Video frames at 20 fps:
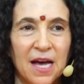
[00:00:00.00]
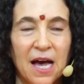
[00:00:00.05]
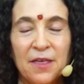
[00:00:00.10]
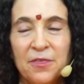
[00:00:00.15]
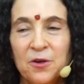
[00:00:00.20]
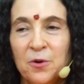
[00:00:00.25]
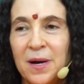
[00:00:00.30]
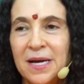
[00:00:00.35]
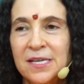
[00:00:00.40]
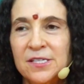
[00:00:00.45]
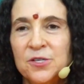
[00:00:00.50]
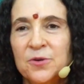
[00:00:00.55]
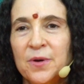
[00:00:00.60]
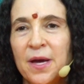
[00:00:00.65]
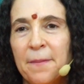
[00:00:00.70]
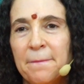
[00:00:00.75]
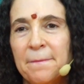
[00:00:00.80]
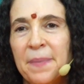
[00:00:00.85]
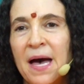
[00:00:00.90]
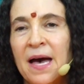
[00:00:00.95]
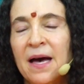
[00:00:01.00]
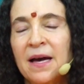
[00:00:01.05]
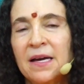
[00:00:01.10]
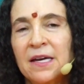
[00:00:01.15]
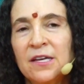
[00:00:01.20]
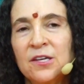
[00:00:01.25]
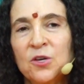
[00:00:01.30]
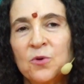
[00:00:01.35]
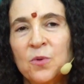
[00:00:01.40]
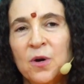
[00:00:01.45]
Otherwise, you get back
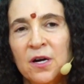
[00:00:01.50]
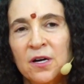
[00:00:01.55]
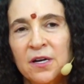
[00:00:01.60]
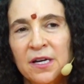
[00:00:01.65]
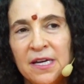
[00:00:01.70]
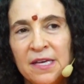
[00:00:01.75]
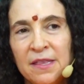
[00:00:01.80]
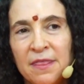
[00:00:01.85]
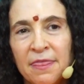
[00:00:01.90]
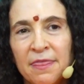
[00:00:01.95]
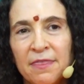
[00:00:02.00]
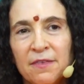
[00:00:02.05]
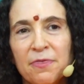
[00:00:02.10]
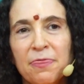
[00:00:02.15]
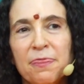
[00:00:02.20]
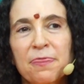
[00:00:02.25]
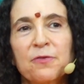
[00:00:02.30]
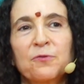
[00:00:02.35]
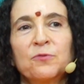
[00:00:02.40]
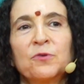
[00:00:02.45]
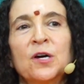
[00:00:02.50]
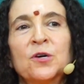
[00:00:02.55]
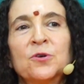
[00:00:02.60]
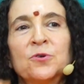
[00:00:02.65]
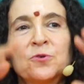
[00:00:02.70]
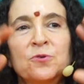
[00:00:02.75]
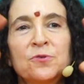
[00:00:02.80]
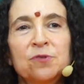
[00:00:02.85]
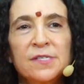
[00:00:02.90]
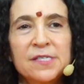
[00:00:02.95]
and you are in the
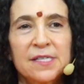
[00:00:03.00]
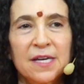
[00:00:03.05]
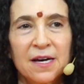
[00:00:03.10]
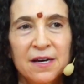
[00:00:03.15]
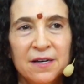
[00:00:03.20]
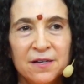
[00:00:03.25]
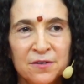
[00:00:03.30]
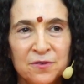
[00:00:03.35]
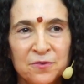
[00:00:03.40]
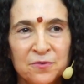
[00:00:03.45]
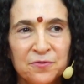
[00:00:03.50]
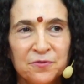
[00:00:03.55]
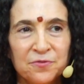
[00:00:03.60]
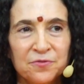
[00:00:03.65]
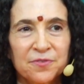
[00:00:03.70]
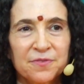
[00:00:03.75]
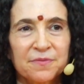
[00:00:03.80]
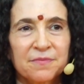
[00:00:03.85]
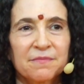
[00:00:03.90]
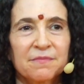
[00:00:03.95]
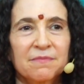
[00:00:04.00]
throes of